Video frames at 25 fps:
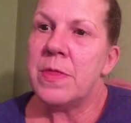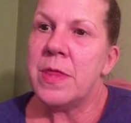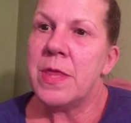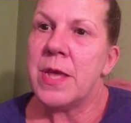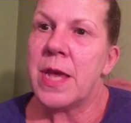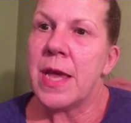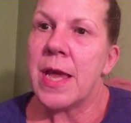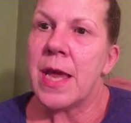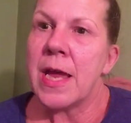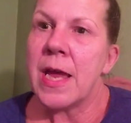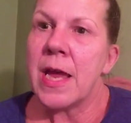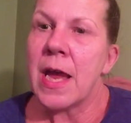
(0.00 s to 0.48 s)

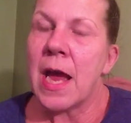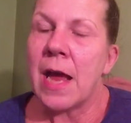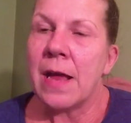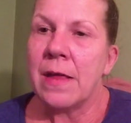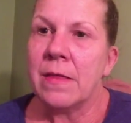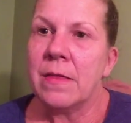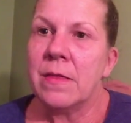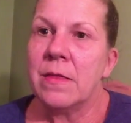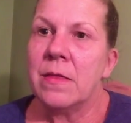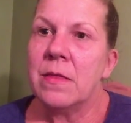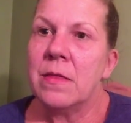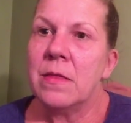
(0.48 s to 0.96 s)
They
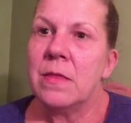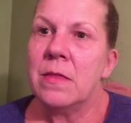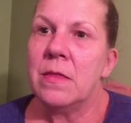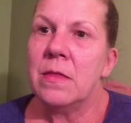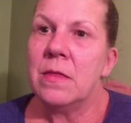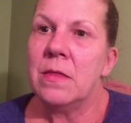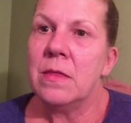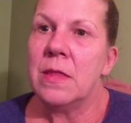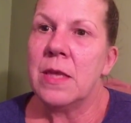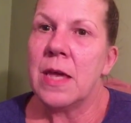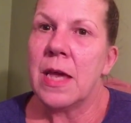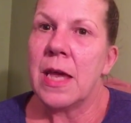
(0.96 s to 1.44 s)

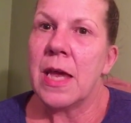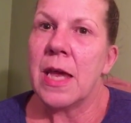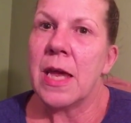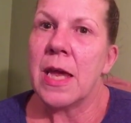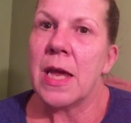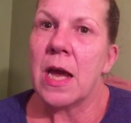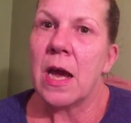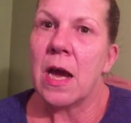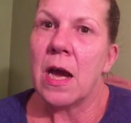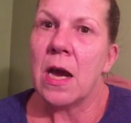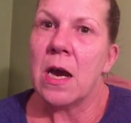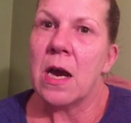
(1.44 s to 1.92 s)

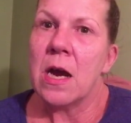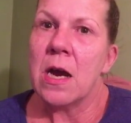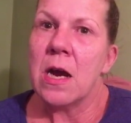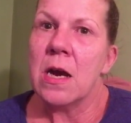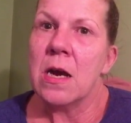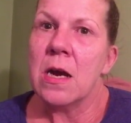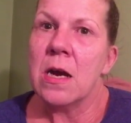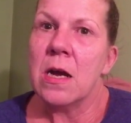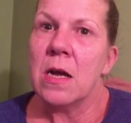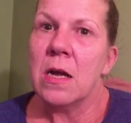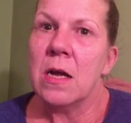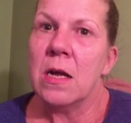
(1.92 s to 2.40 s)

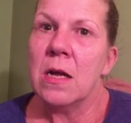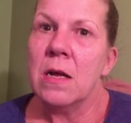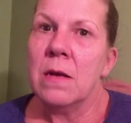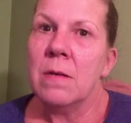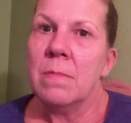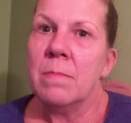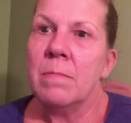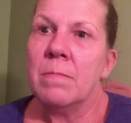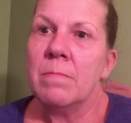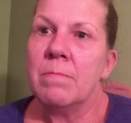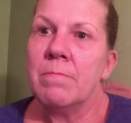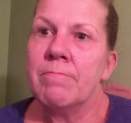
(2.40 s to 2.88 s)
are
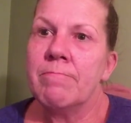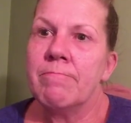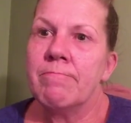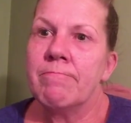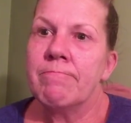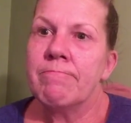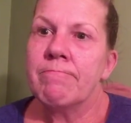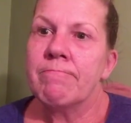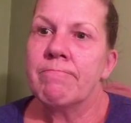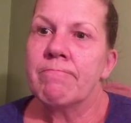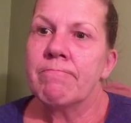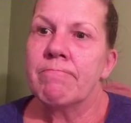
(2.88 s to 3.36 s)

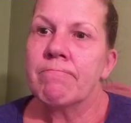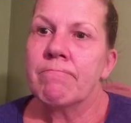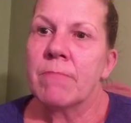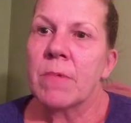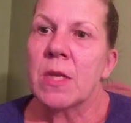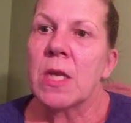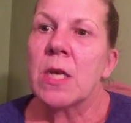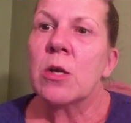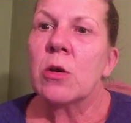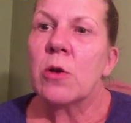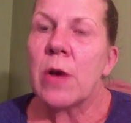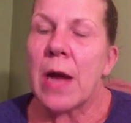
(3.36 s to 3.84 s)

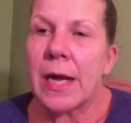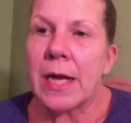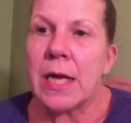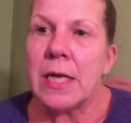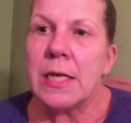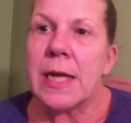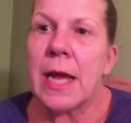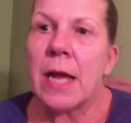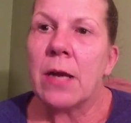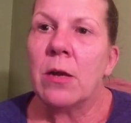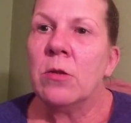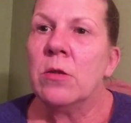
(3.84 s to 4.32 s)

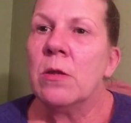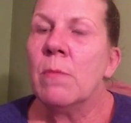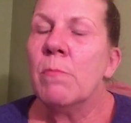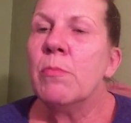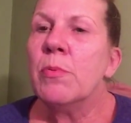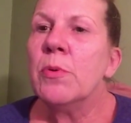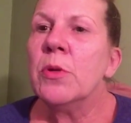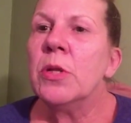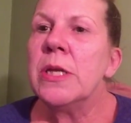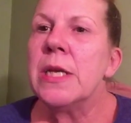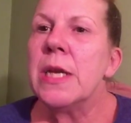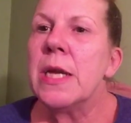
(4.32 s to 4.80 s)
cracking down on the
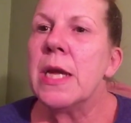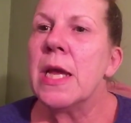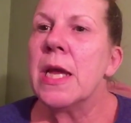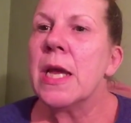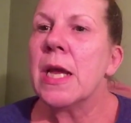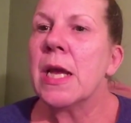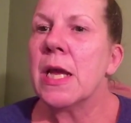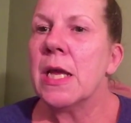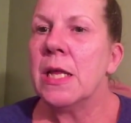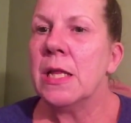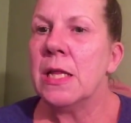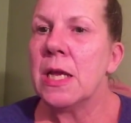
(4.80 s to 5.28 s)

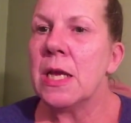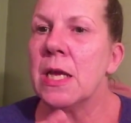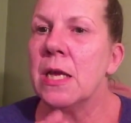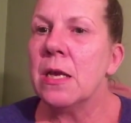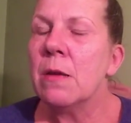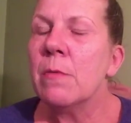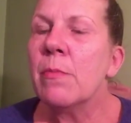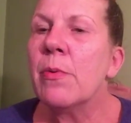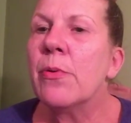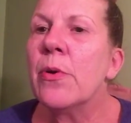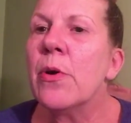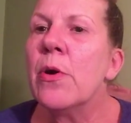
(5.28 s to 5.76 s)
bullying and the
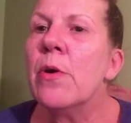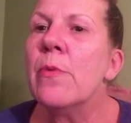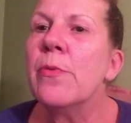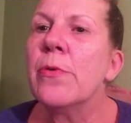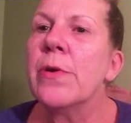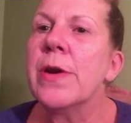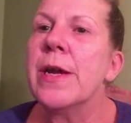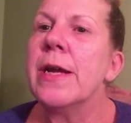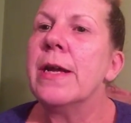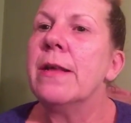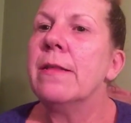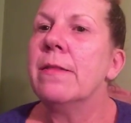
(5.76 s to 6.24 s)

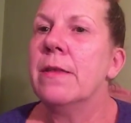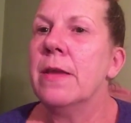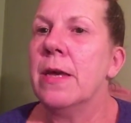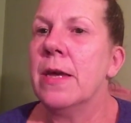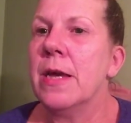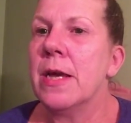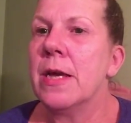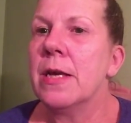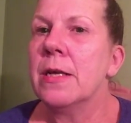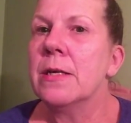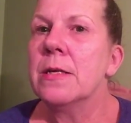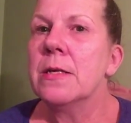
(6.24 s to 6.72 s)
inappropriate
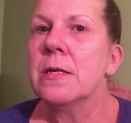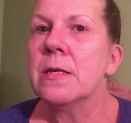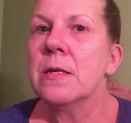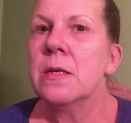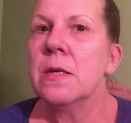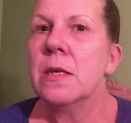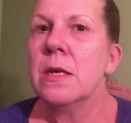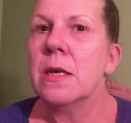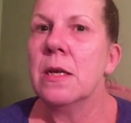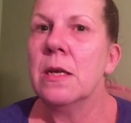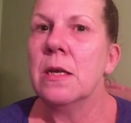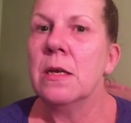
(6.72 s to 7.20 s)
things,
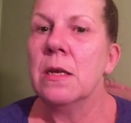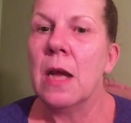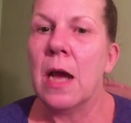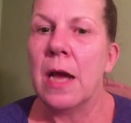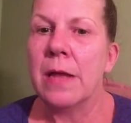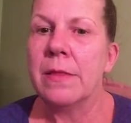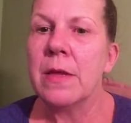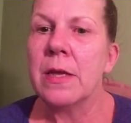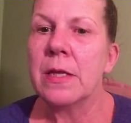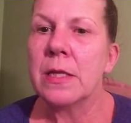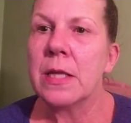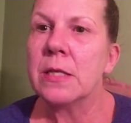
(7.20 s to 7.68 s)
and
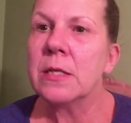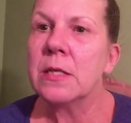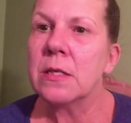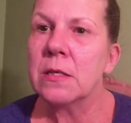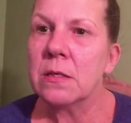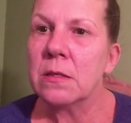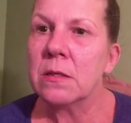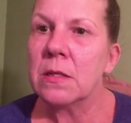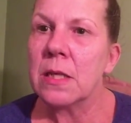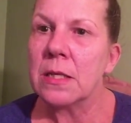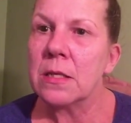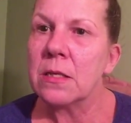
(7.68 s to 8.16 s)
I think
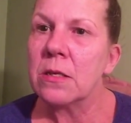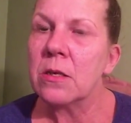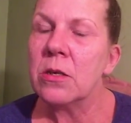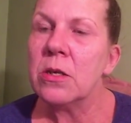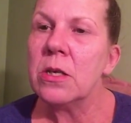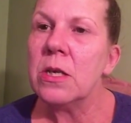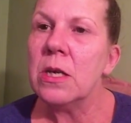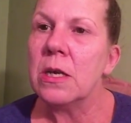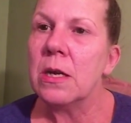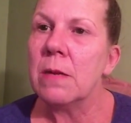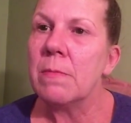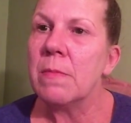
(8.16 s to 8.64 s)
that's
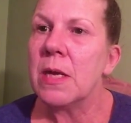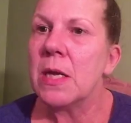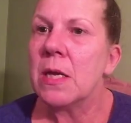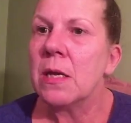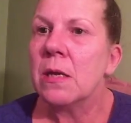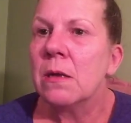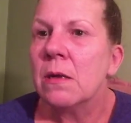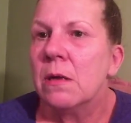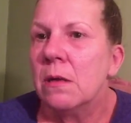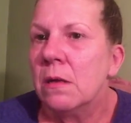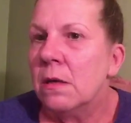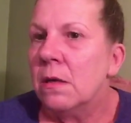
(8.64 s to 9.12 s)
good. I
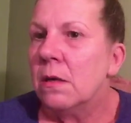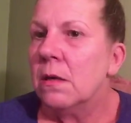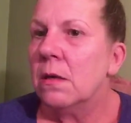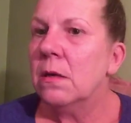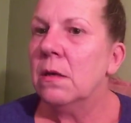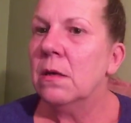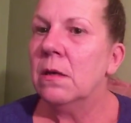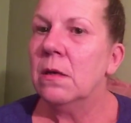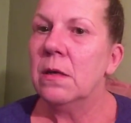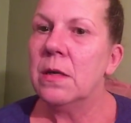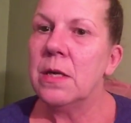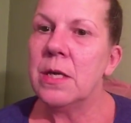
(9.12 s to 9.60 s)
mean,
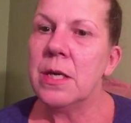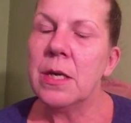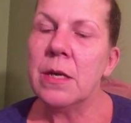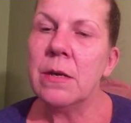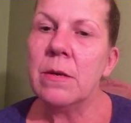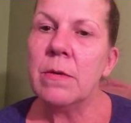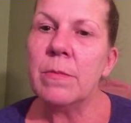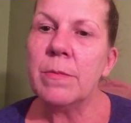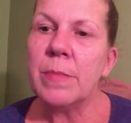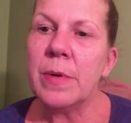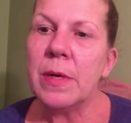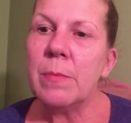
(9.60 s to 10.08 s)
you
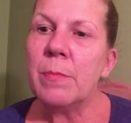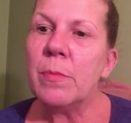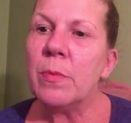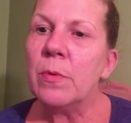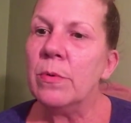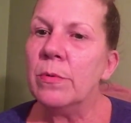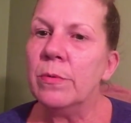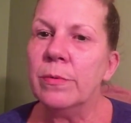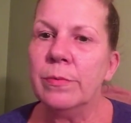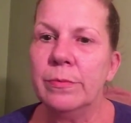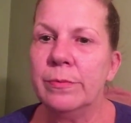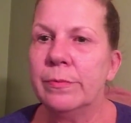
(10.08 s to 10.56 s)
know,
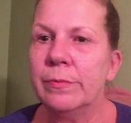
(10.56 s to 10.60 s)
people